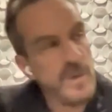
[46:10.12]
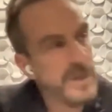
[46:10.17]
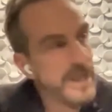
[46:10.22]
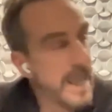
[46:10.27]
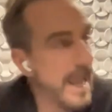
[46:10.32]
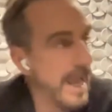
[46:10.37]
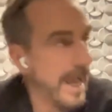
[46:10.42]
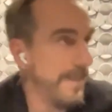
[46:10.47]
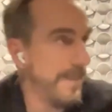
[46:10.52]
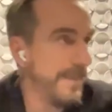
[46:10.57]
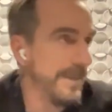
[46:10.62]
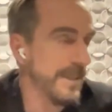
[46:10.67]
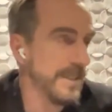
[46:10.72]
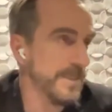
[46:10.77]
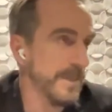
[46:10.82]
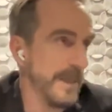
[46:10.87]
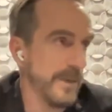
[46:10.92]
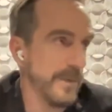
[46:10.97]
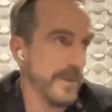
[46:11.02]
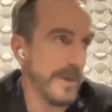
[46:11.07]
I mean, there's been
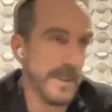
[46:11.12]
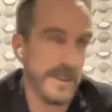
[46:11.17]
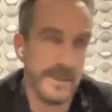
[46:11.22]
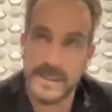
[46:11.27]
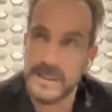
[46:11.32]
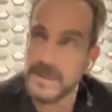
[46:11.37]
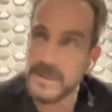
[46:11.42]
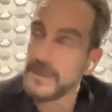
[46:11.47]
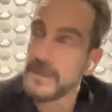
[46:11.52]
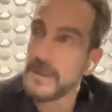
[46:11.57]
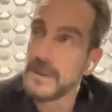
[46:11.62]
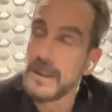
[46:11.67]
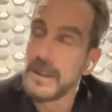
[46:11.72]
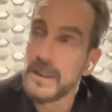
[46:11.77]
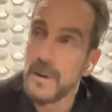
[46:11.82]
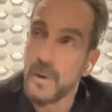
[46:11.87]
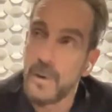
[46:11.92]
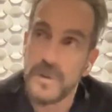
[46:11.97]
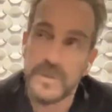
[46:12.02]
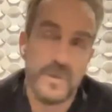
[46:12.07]
criticism
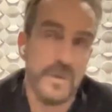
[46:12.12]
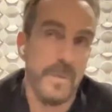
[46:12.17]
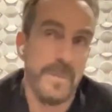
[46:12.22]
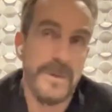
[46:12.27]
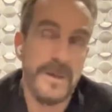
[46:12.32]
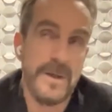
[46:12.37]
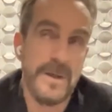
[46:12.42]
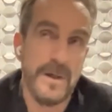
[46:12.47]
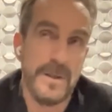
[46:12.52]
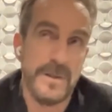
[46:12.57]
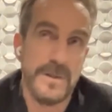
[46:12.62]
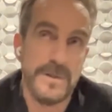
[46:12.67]
also because